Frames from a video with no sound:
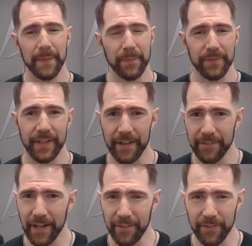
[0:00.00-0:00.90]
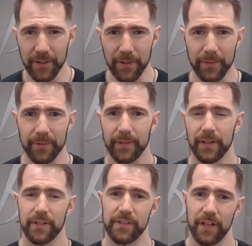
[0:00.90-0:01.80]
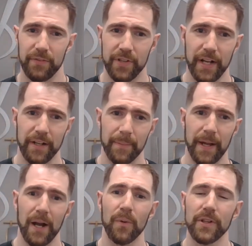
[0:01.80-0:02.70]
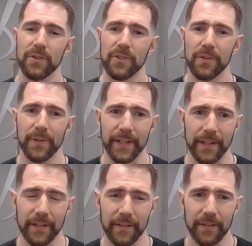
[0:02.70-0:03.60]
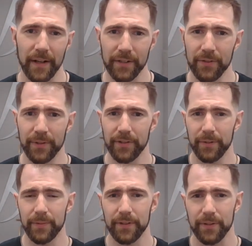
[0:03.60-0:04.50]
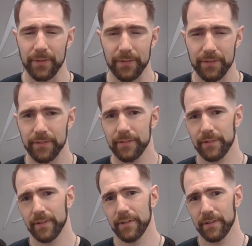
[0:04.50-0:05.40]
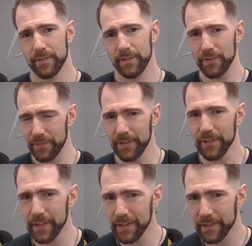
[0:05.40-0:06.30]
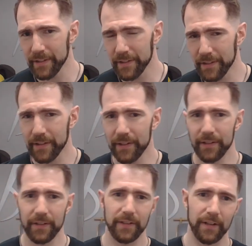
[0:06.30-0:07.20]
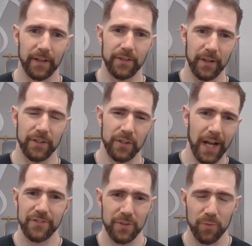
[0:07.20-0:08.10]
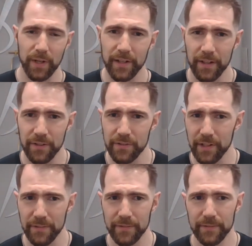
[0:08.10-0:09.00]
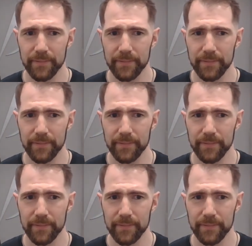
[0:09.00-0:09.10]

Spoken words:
of people never ever do. Self-checkup. How are you doing? Are you doing good with your goals? Do you feel good? Are you actually working on yourself?